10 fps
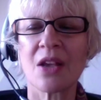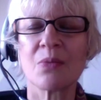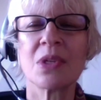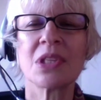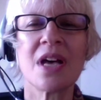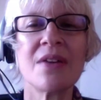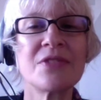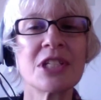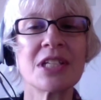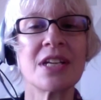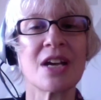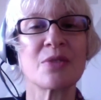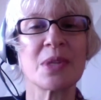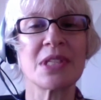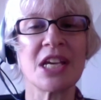would love to connect
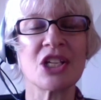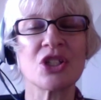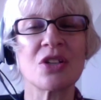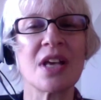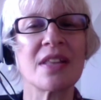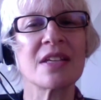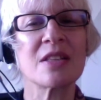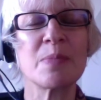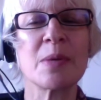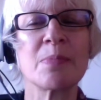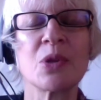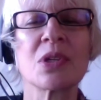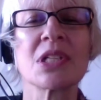with nature, and I think the people who are